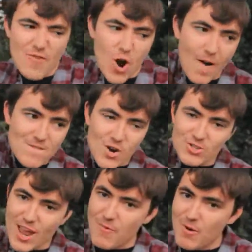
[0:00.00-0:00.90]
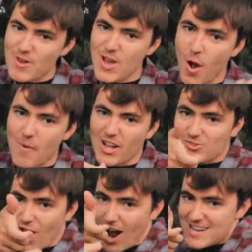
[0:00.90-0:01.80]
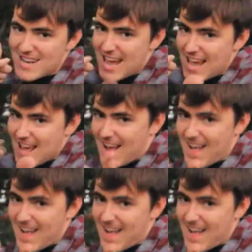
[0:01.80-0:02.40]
for our first date when we go monster hunting.